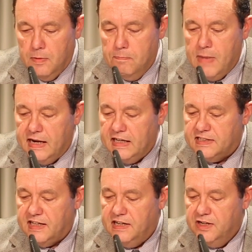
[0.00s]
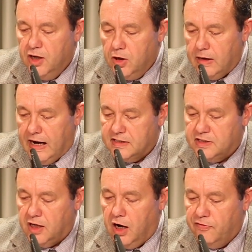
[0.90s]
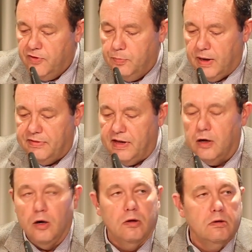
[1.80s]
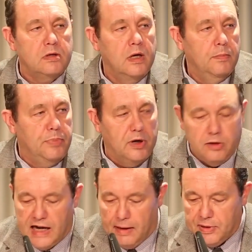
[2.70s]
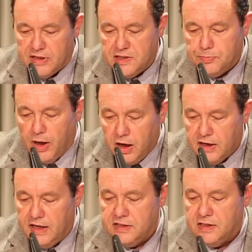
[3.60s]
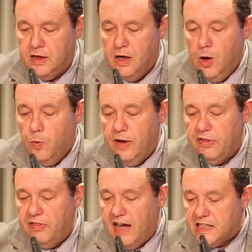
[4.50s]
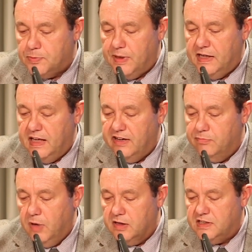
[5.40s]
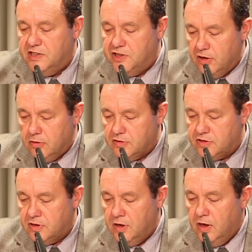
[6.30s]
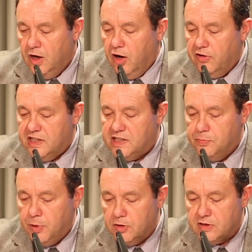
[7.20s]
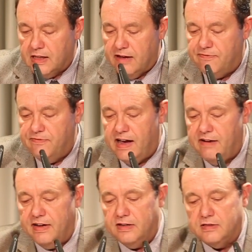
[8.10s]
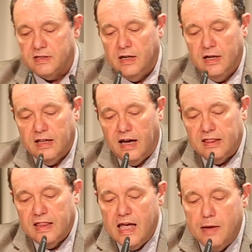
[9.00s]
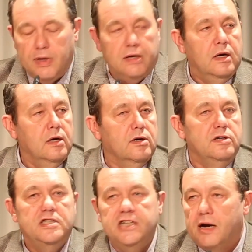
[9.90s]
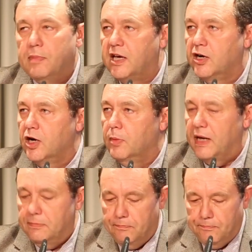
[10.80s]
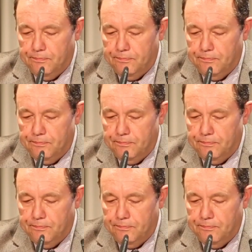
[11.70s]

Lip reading: Many see no answer offered by the old pro-capitalist parties, whether the SPD of Martin Schulz or its supposed left variant like Labour under Jeremy Corbyn.